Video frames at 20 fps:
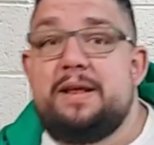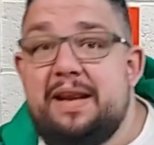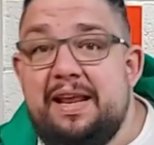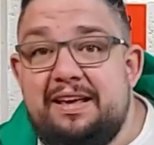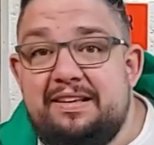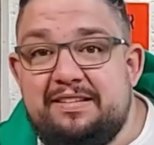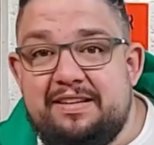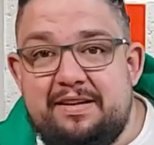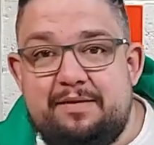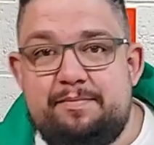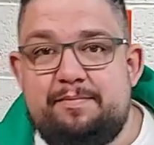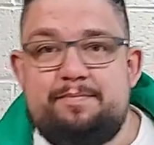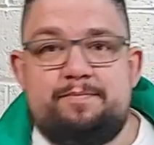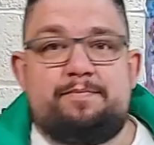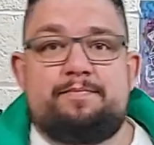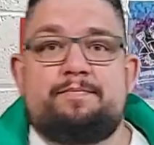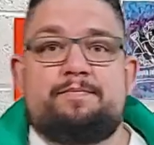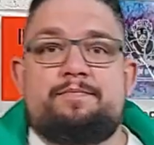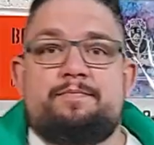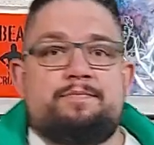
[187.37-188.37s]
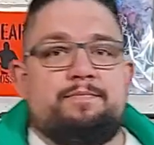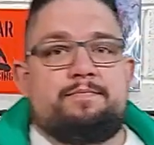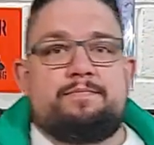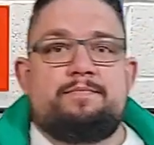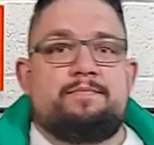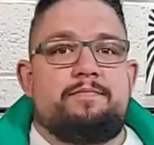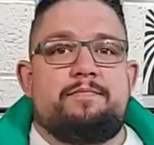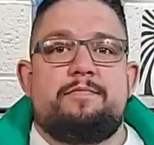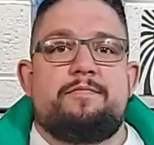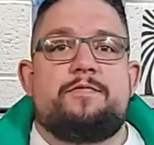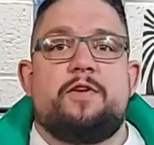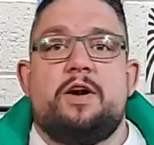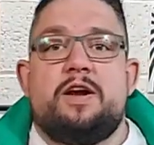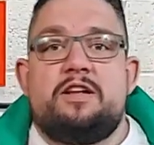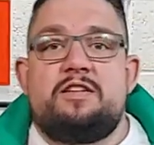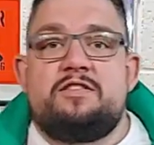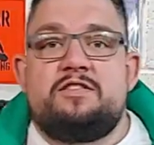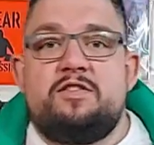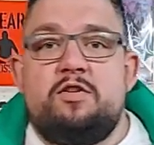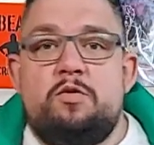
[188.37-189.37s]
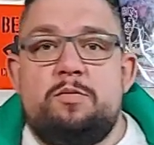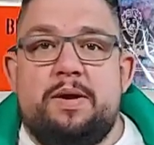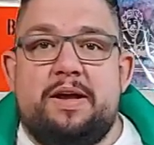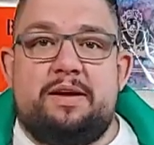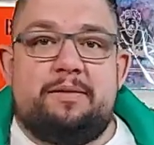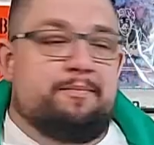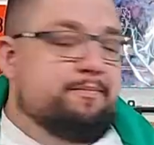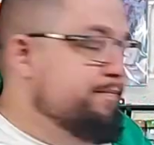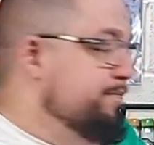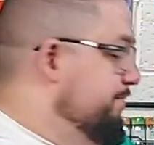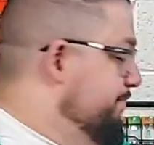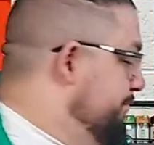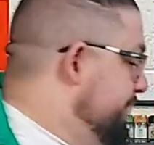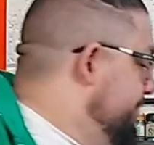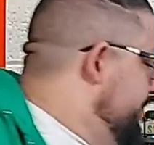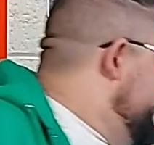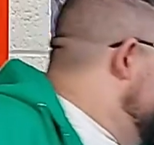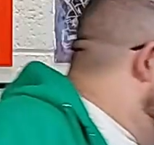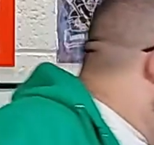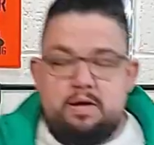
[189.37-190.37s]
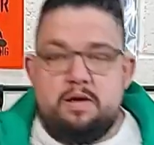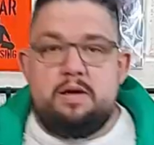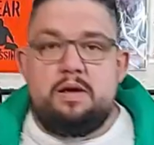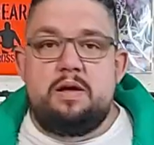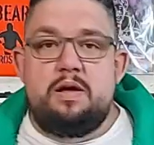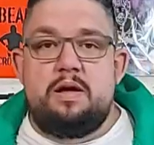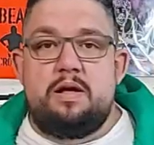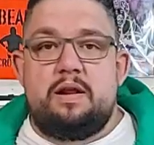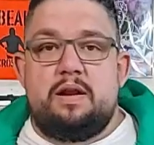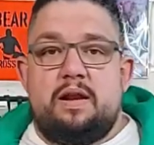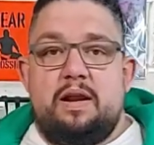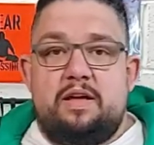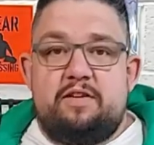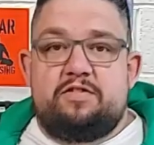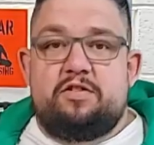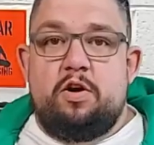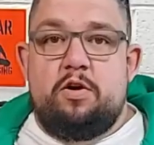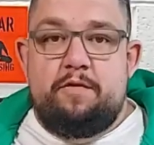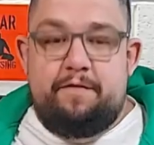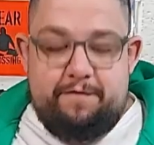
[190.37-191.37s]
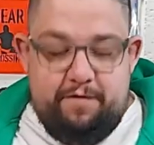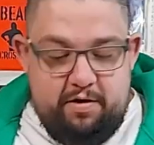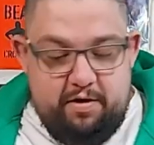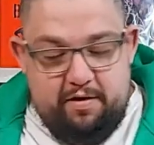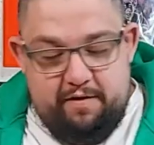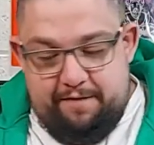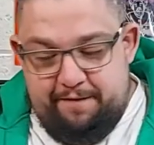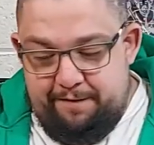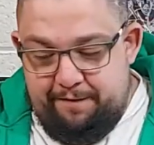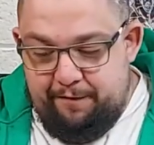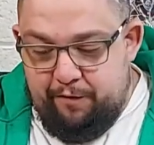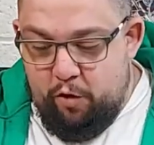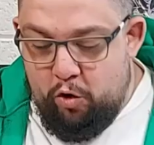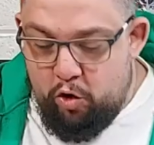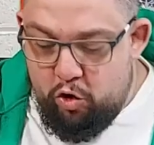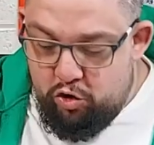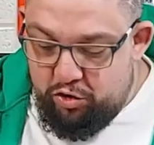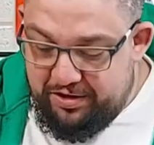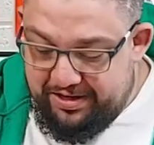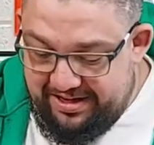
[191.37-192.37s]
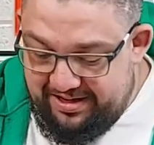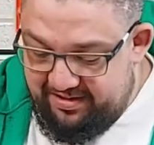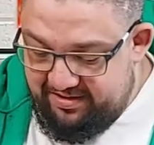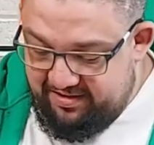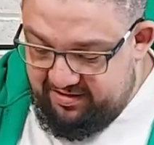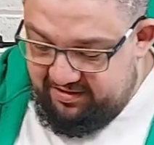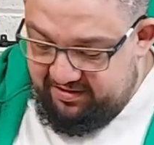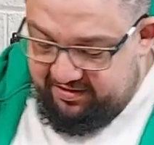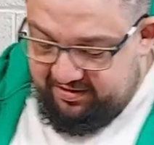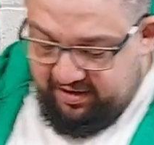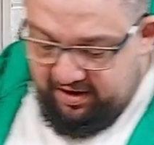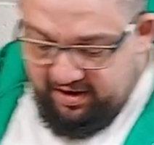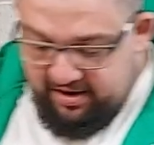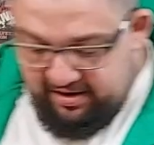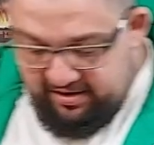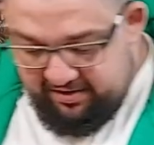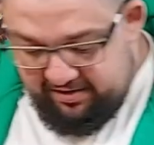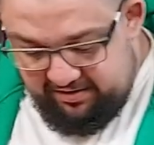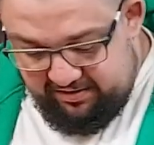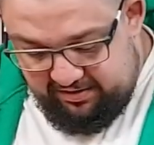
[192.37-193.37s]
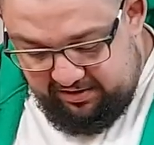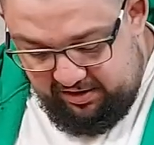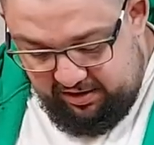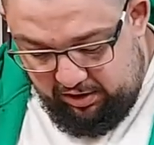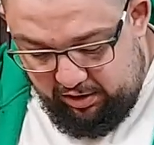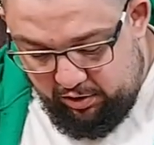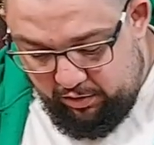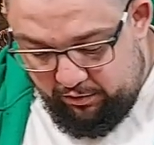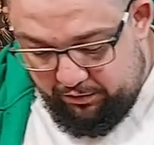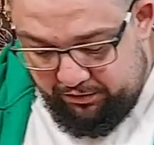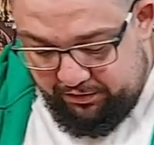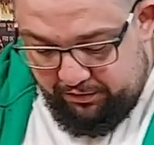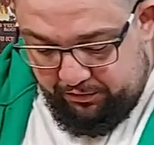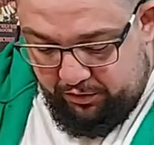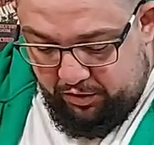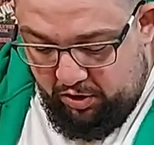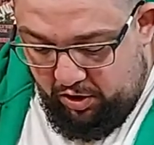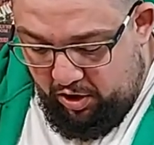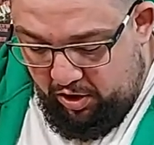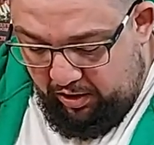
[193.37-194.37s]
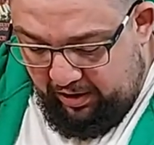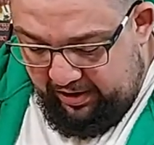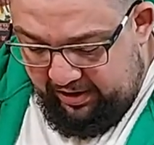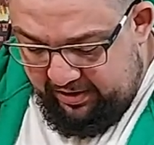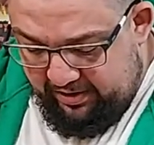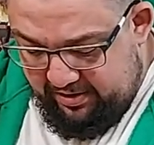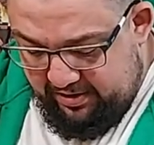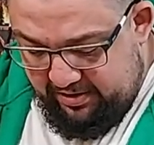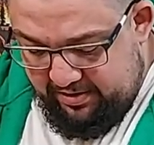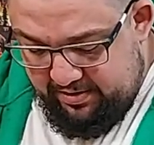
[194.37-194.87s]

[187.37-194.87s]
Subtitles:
being lazy. Fucking sue me. Let's go for 4 decent sized cloves of garlic,